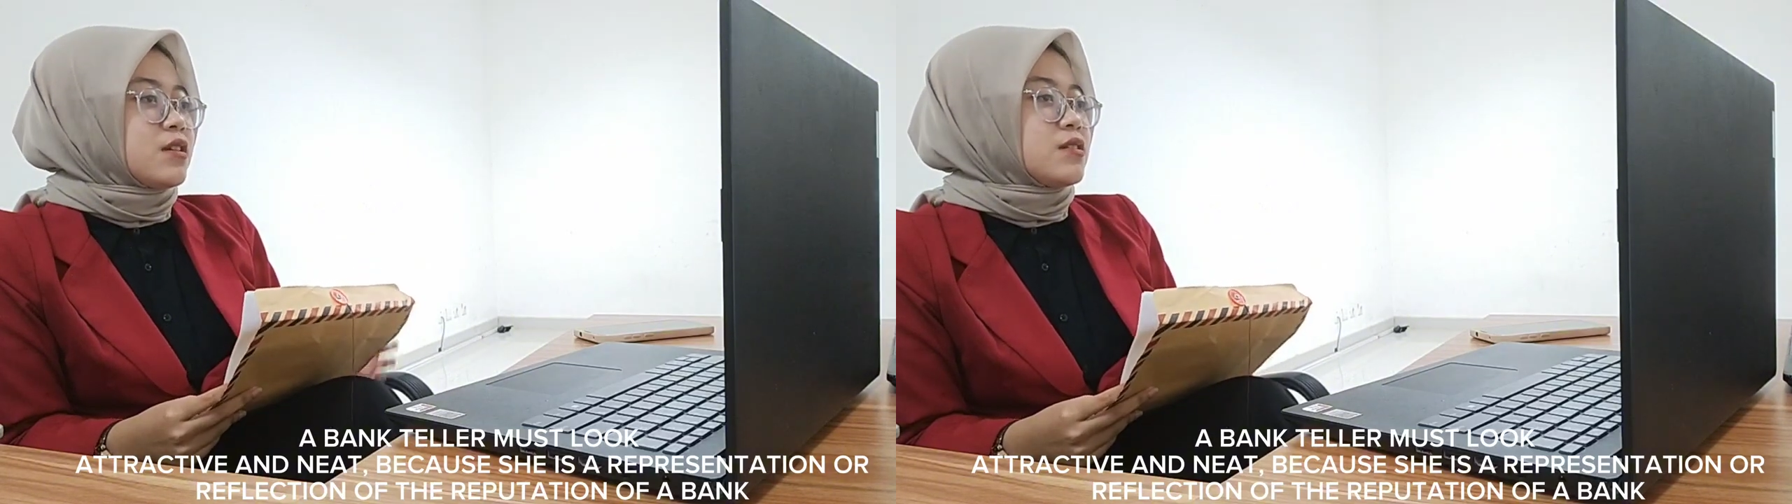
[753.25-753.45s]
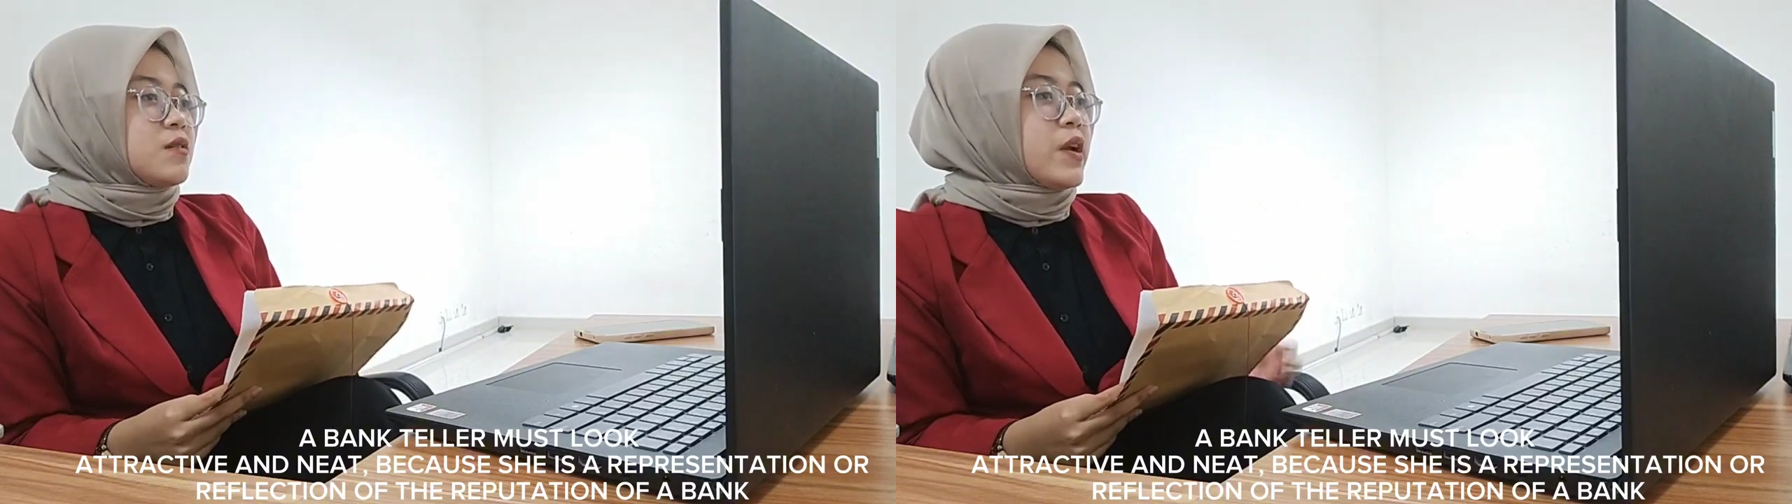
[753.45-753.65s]

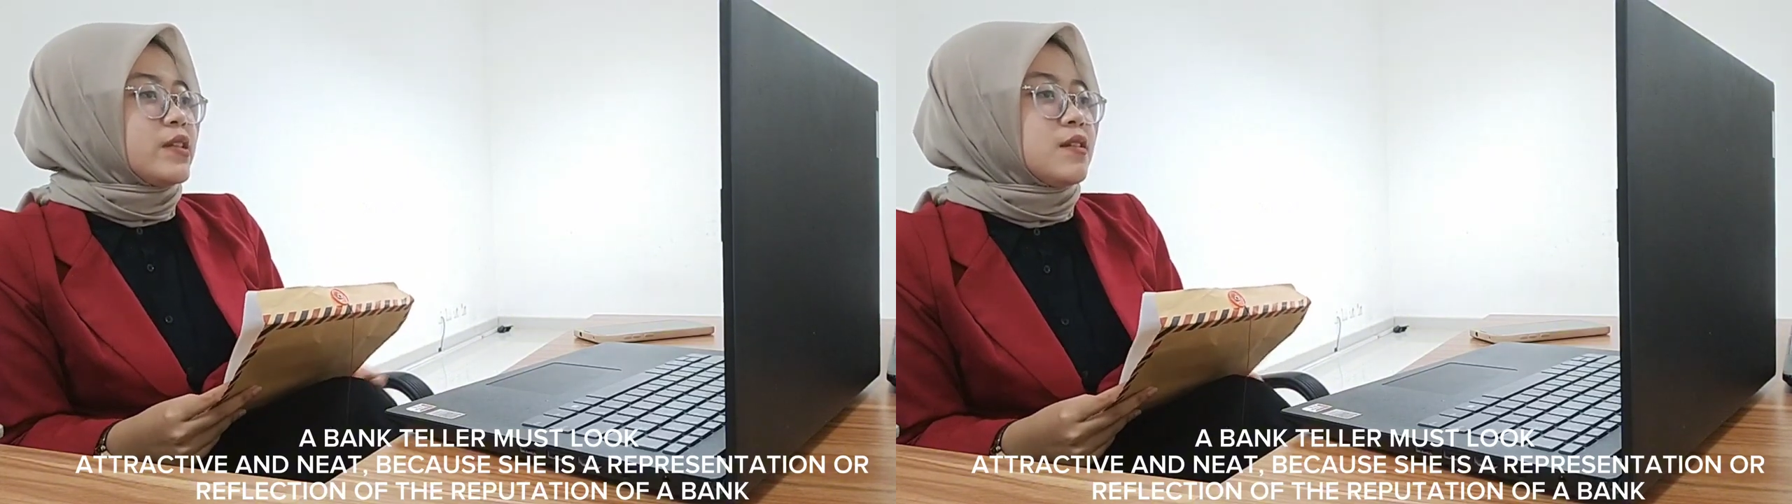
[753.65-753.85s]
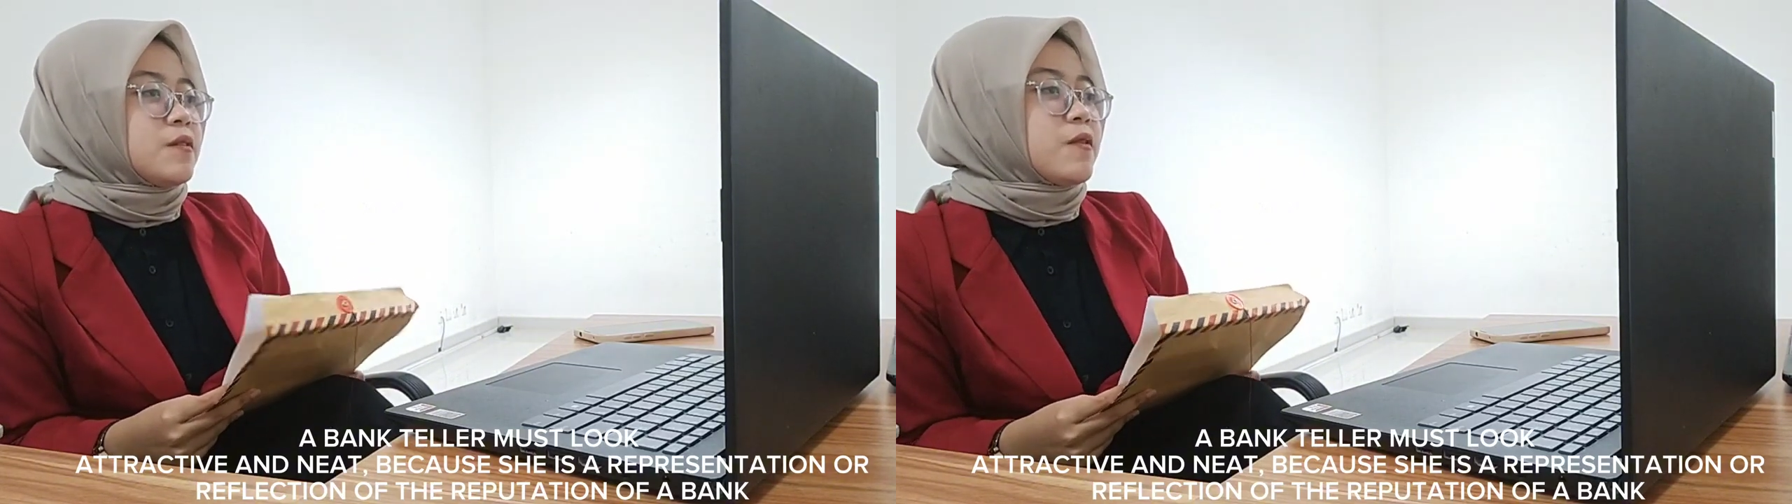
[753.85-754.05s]

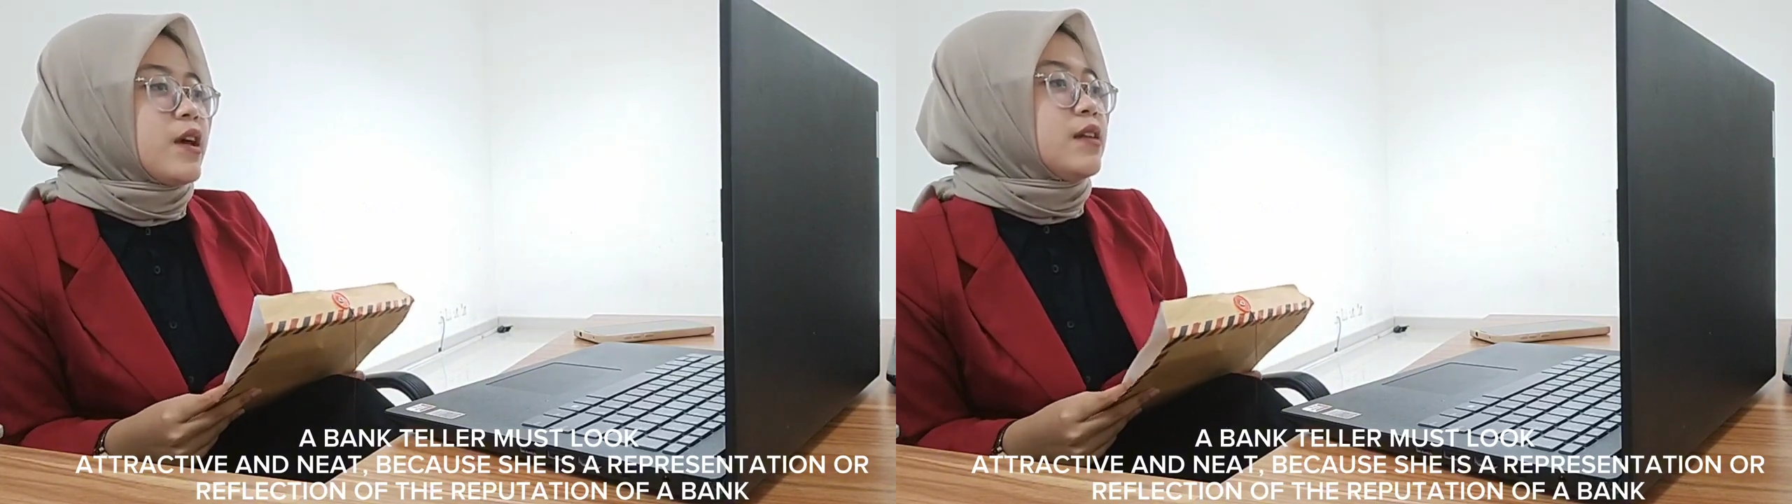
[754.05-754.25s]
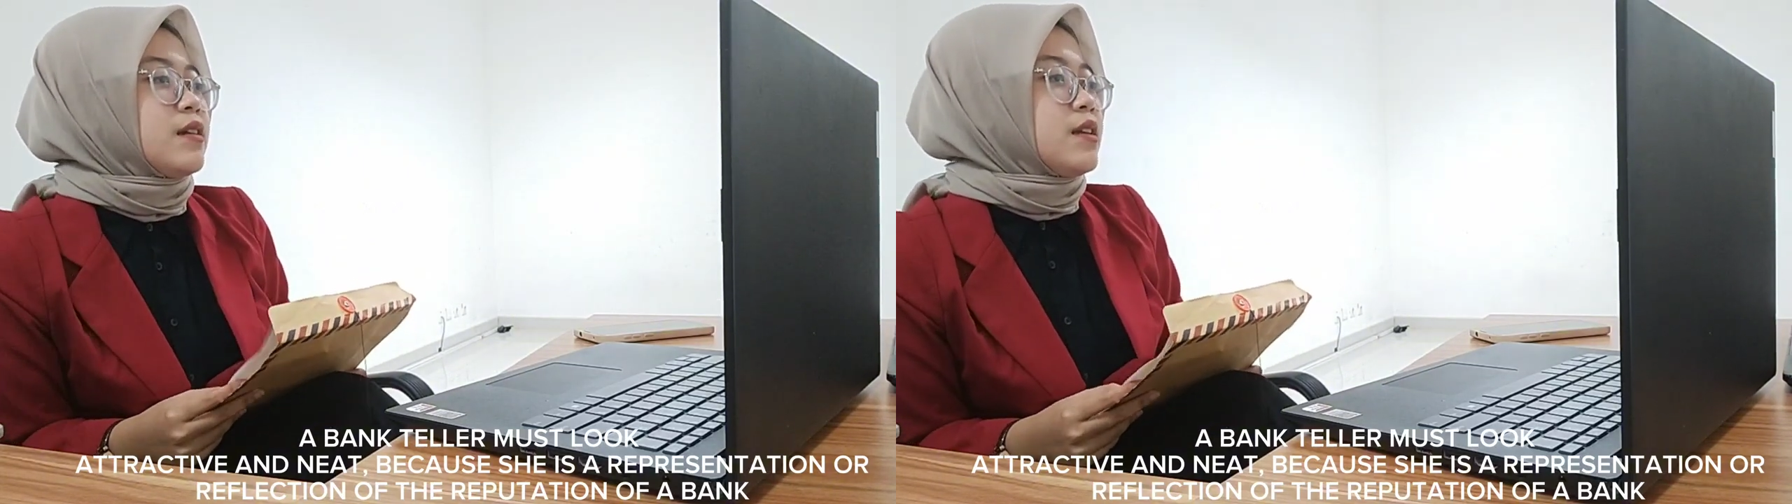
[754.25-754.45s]
attractive
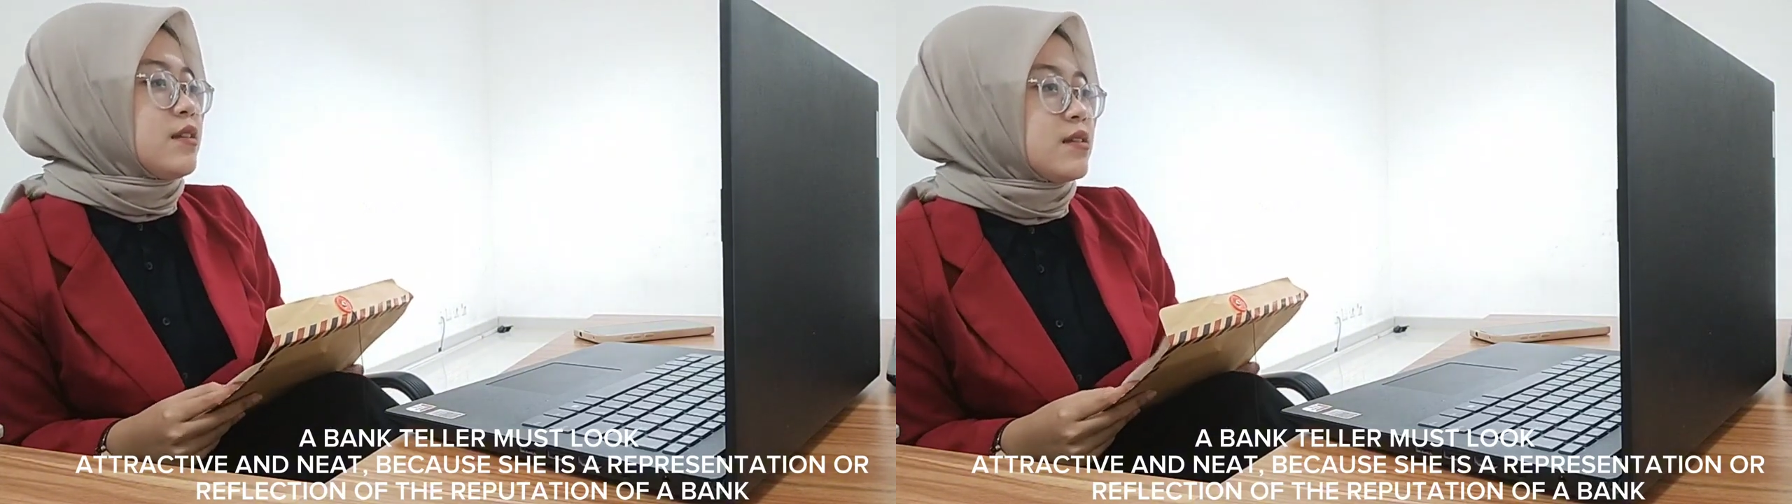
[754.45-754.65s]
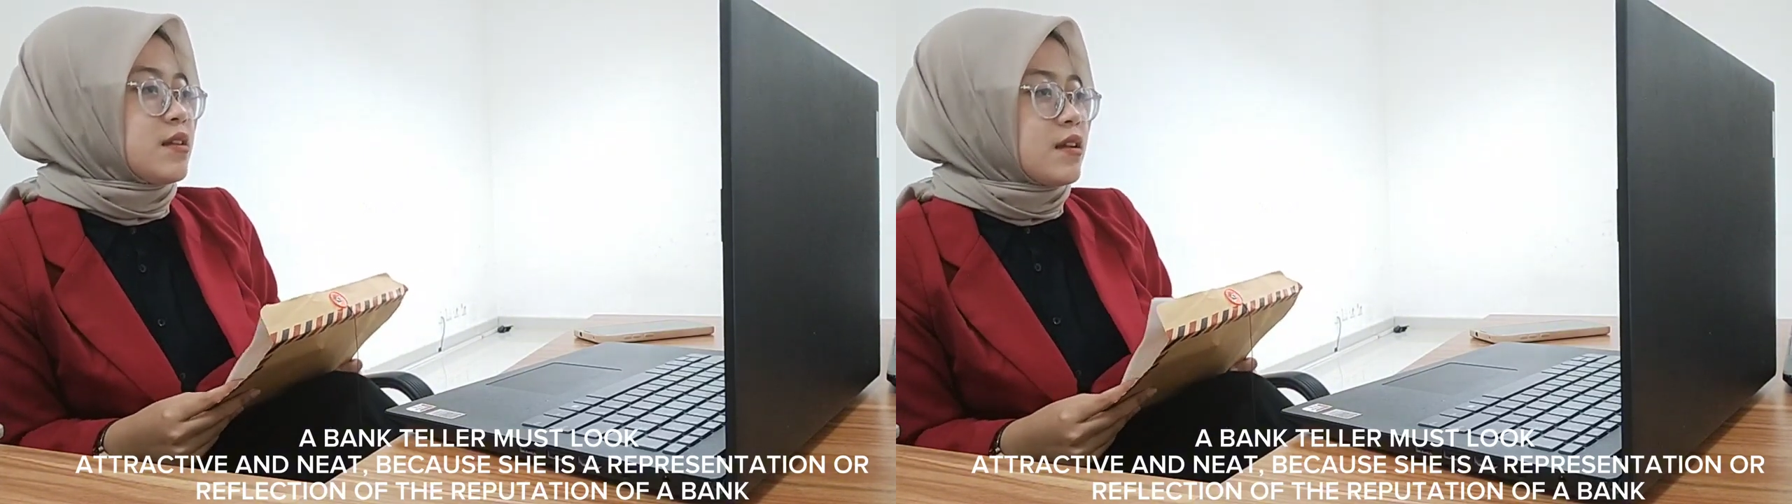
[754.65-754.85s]
and
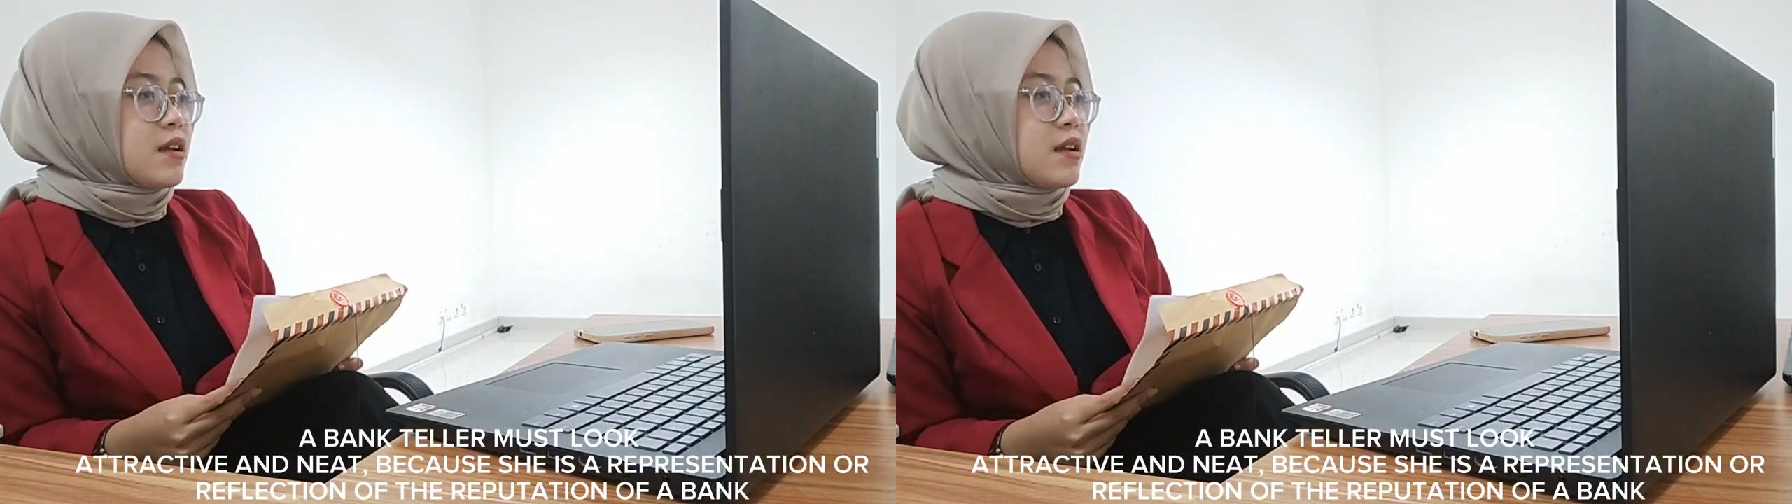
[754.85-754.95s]
neat